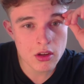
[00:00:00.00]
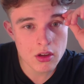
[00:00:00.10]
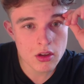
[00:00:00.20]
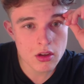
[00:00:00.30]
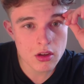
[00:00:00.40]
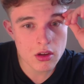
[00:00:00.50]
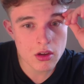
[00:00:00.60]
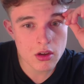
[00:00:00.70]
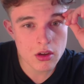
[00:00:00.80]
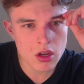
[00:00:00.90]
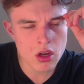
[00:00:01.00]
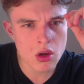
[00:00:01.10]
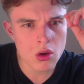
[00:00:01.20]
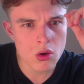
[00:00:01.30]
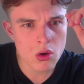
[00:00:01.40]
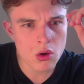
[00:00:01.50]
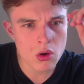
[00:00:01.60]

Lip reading: (no one is talking)